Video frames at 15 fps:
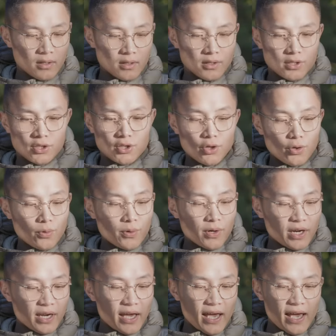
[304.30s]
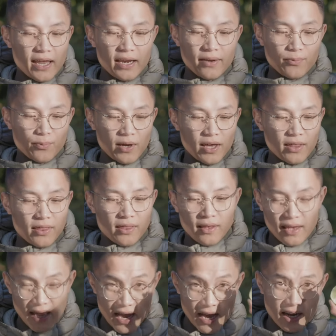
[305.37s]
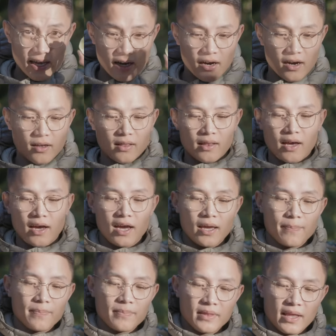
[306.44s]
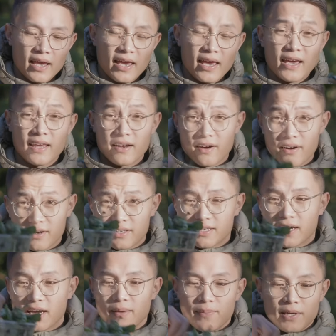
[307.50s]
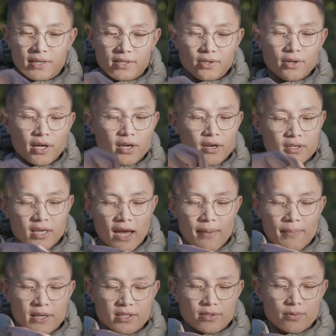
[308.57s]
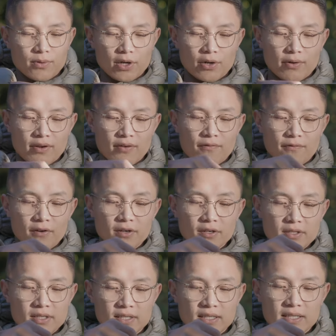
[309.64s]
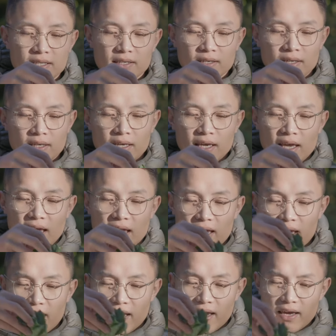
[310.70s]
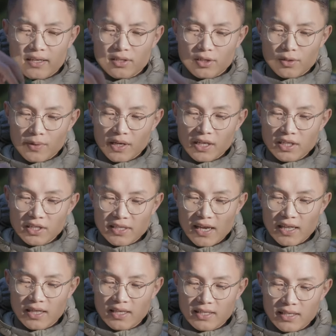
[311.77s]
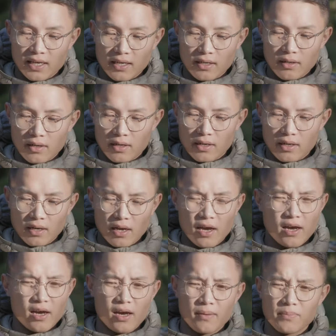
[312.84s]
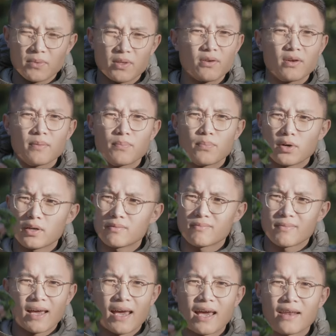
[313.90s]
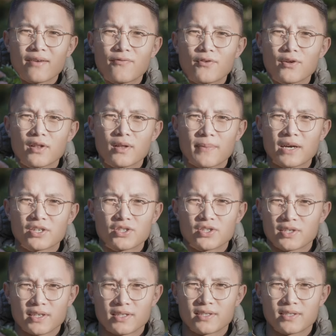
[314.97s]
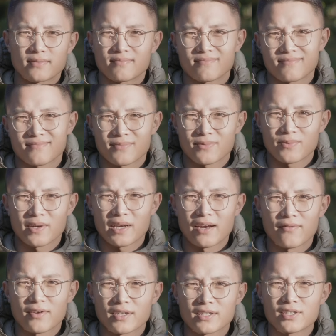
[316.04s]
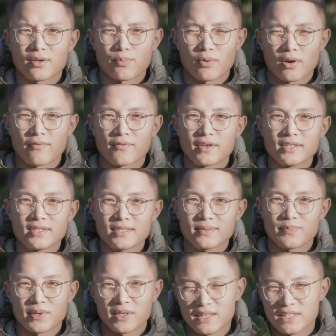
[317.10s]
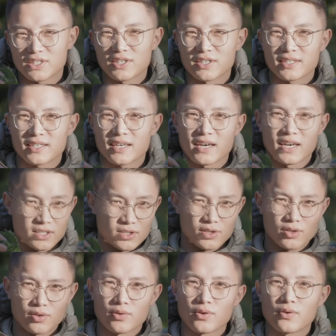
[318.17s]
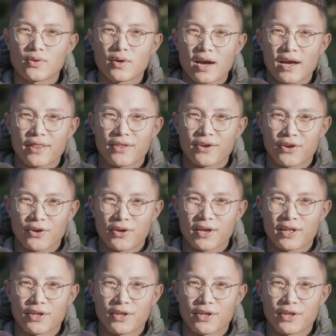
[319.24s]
So we're gonna end with adding our lime and our Thai basil, and our Thai basil will go in first. And so we can just add this in. You can put a handful, a bunch, it's whatever, it's your preference, but this just cuts through the curry a little